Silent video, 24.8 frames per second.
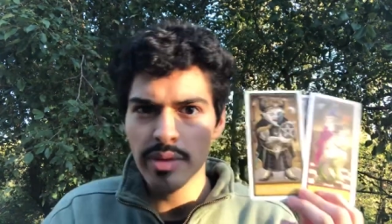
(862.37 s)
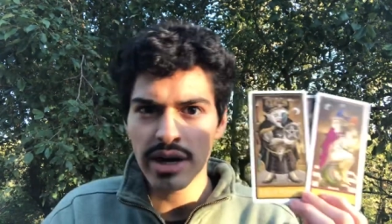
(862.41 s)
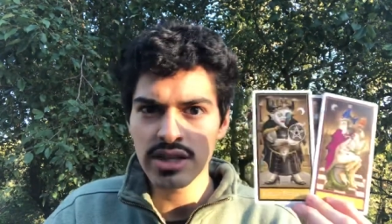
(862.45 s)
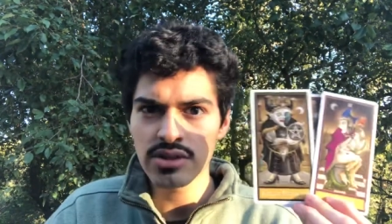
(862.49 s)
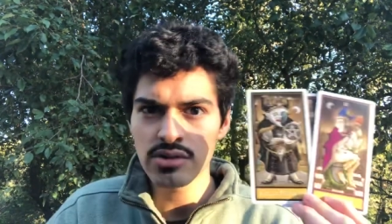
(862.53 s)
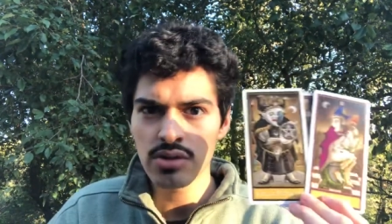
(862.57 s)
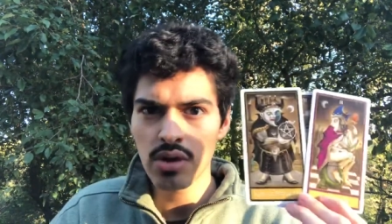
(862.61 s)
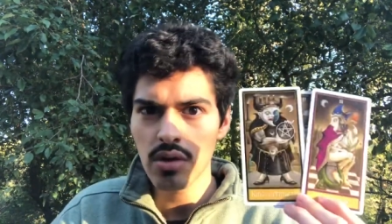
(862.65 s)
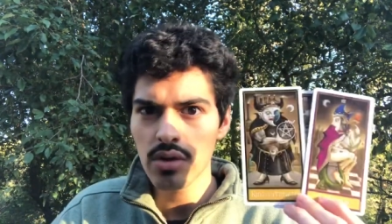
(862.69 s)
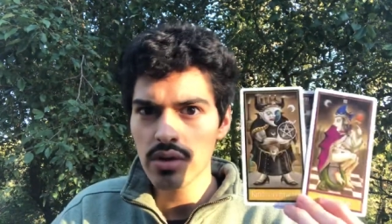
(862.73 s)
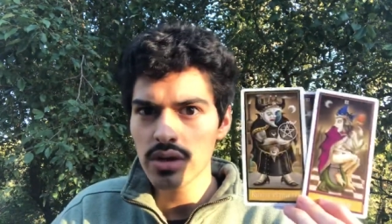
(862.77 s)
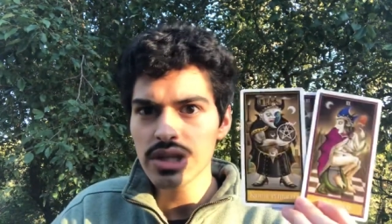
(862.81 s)
by
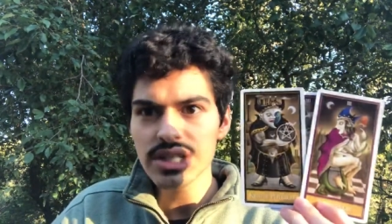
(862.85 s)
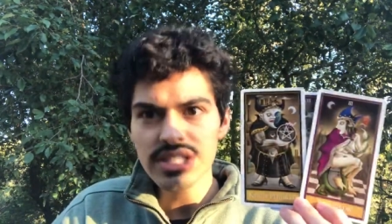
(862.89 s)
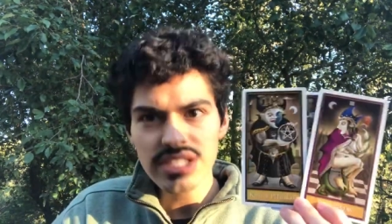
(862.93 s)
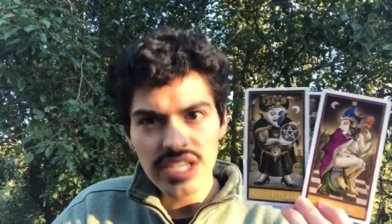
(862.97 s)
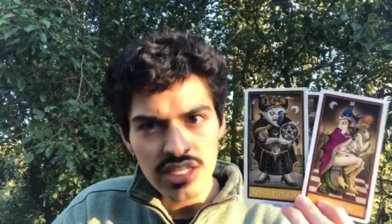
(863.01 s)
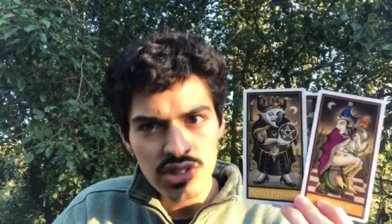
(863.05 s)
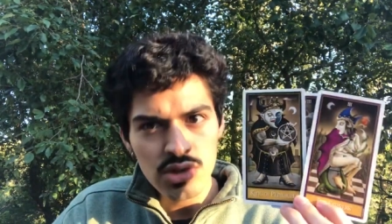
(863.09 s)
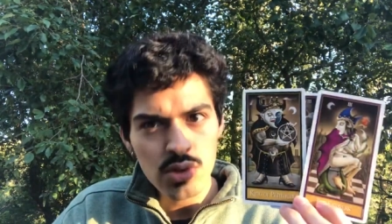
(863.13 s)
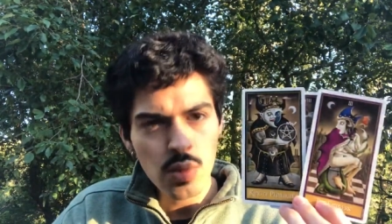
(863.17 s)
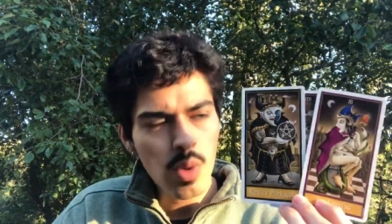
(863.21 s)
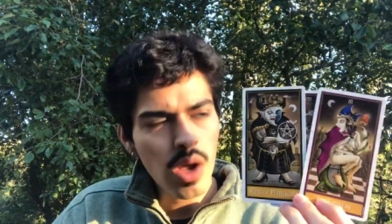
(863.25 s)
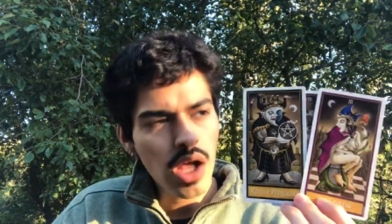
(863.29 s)
Taurus
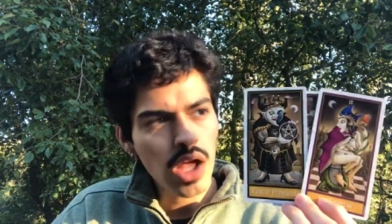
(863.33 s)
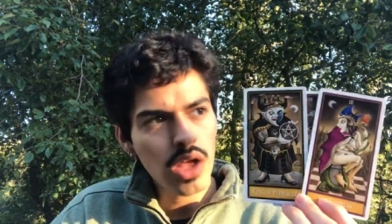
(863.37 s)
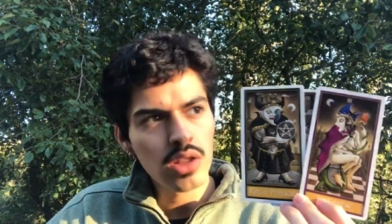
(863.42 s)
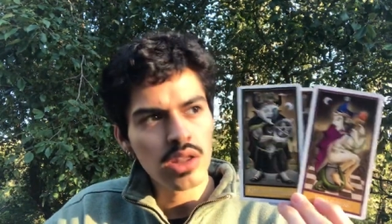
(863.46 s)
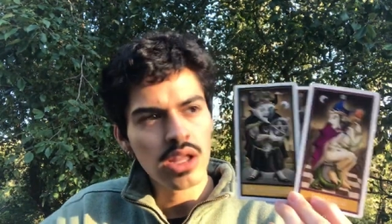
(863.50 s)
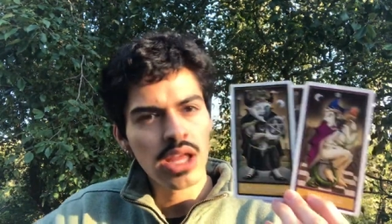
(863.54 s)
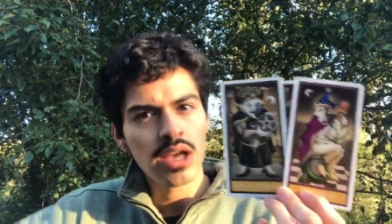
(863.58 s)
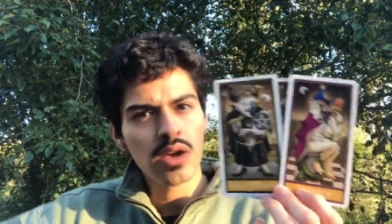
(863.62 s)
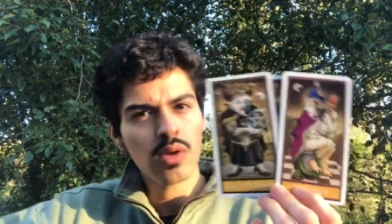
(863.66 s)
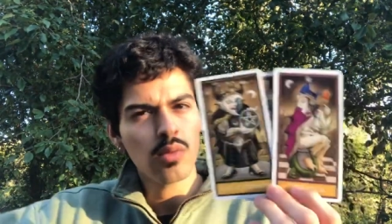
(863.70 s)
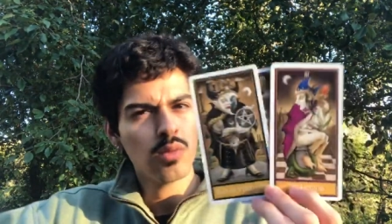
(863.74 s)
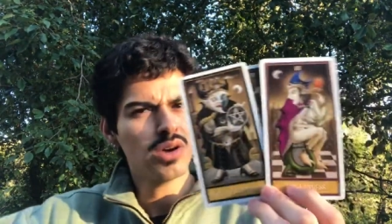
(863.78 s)
as well.
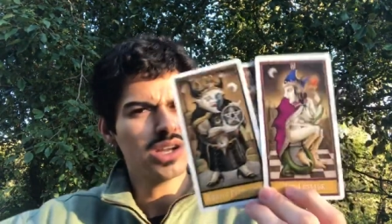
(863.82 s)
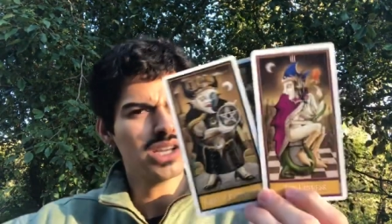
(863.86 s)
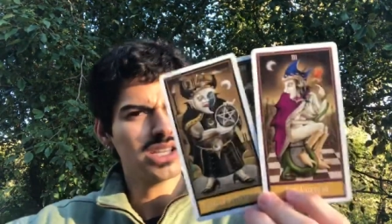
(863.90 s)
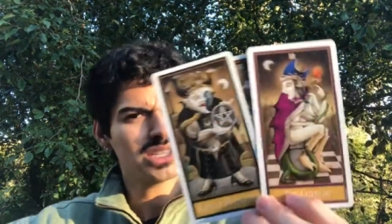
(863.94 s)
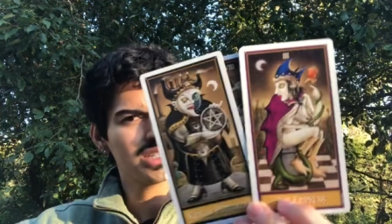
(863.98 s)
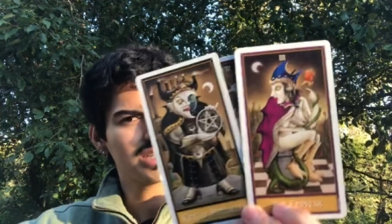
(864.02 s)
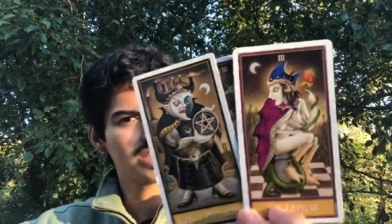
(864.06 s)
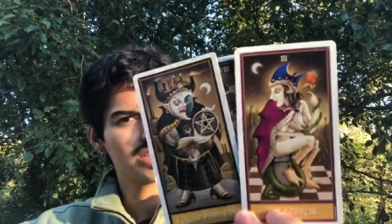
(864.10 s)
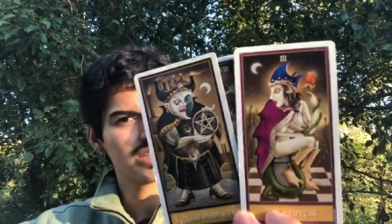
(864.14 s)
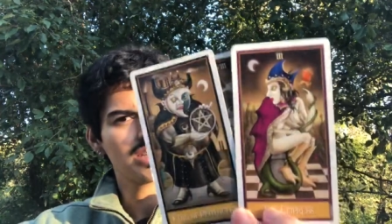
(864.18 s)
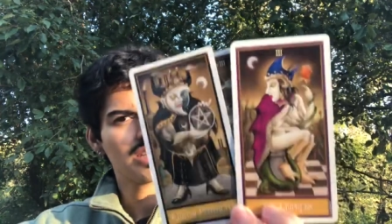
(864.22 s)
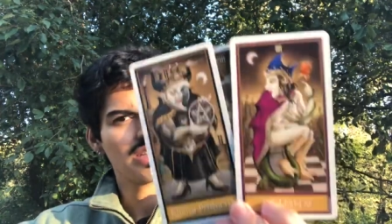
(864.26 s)
Like,
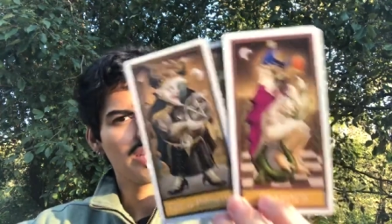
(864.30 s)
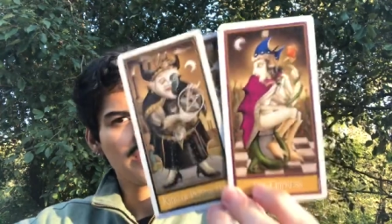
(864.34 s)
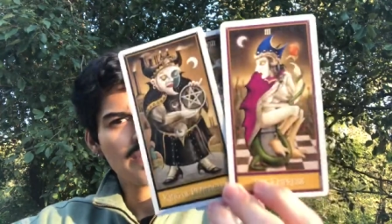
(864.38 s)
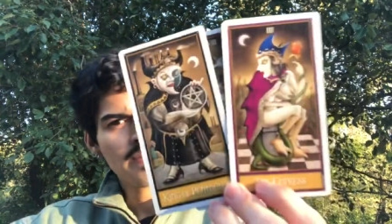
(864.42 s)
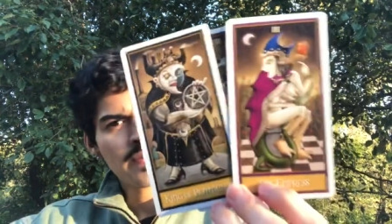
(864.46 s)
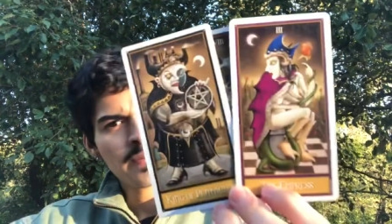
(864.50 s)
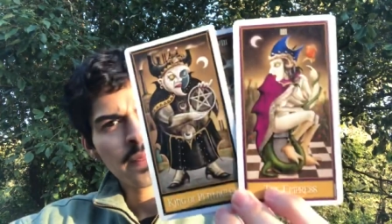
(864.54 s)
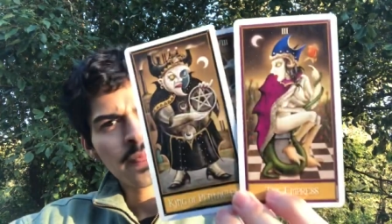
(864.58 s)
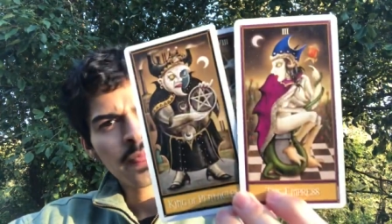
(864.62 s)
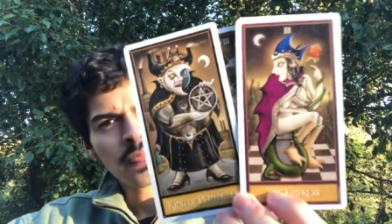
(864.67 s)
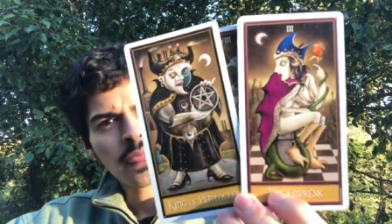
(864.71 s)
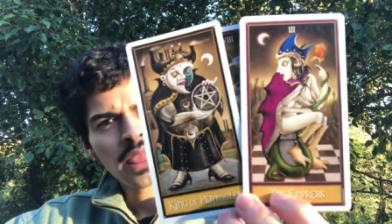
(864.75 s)
what?
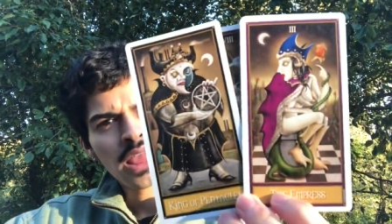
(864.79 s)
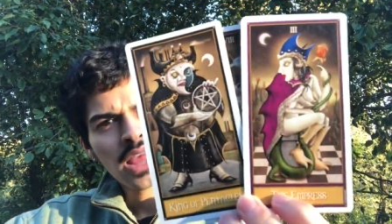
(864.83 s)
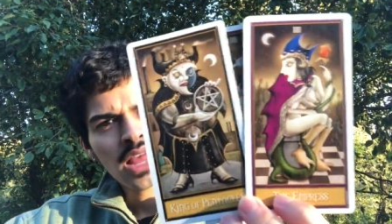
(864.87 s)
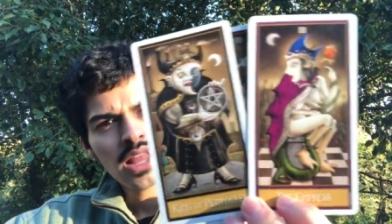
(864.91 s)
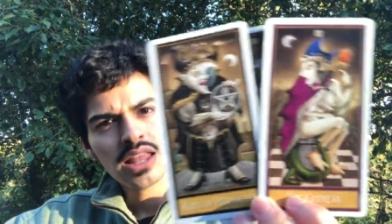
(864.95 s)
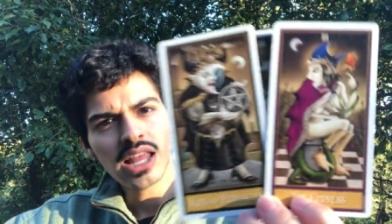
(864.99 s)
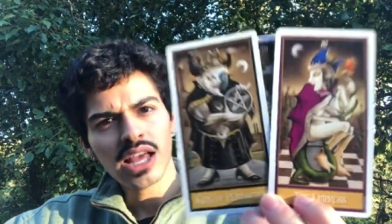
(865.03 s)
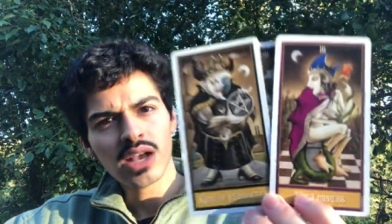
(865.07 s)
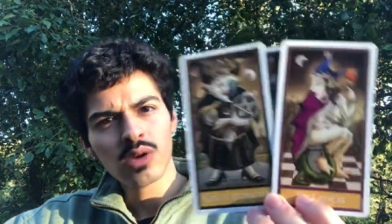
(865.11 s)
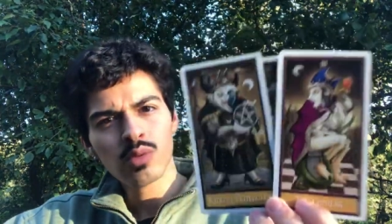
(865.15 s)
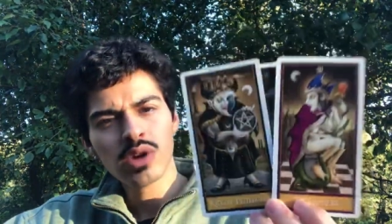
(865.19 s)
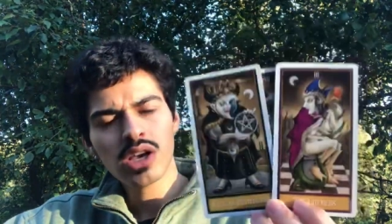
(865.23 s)

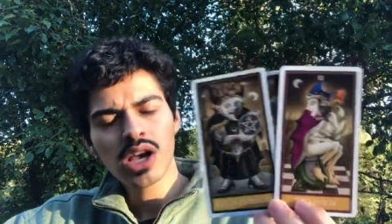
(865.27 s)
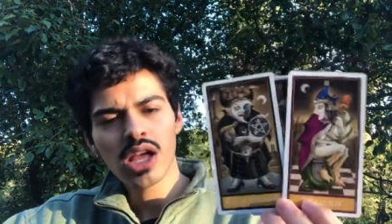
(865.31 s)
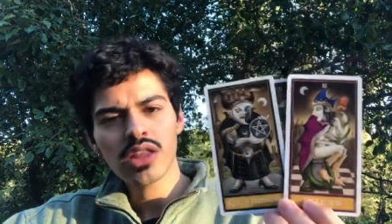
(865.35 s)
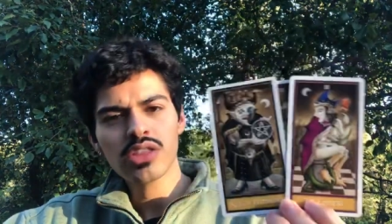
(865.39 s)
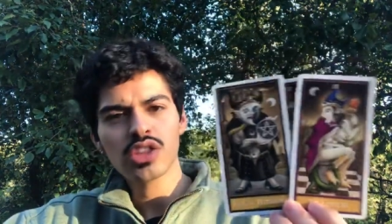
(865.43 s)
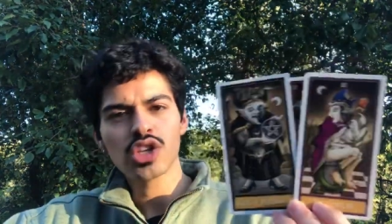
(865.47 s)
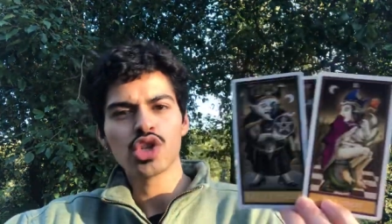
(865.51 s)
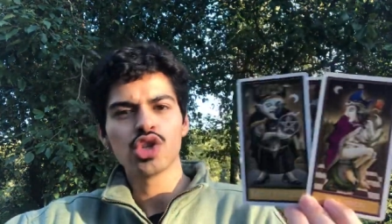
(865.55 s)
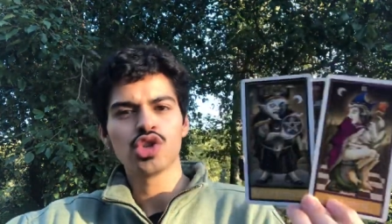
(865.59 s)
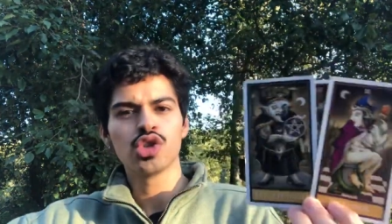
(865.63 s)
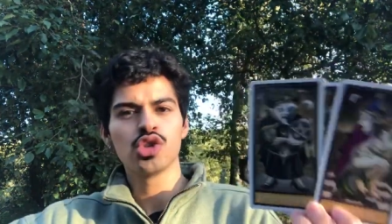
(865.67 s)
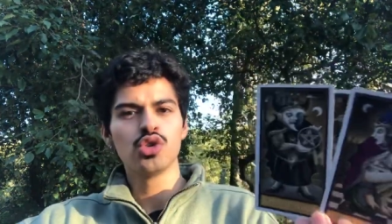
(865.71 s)
Like, we got
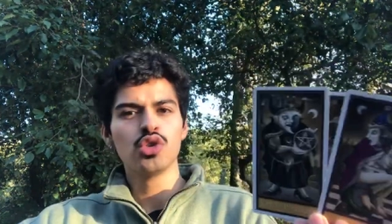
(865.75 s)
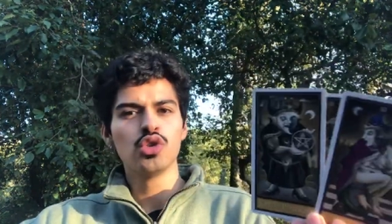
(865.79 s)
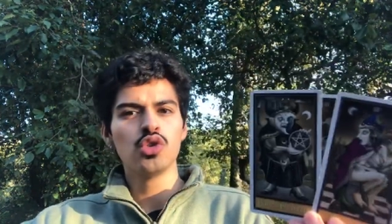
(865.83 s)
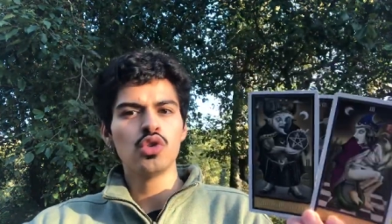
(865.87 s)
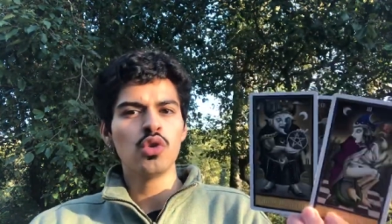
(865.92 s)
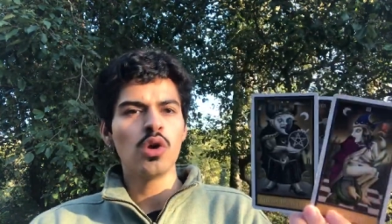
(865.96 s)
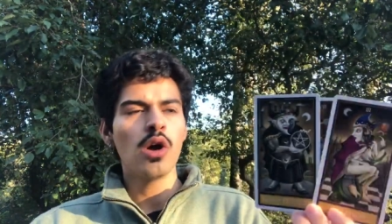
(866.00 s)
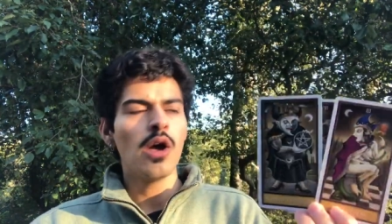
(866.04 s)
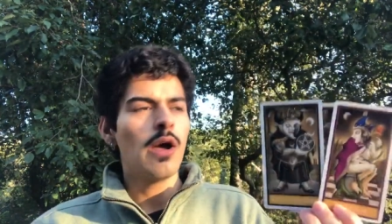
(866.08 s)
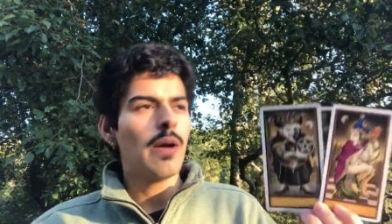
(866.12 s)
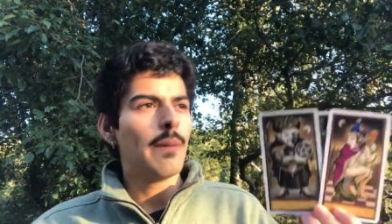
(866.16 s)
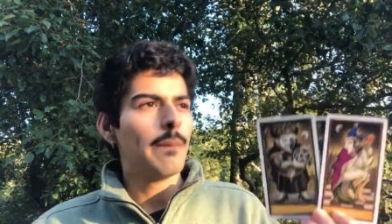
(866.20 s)
the two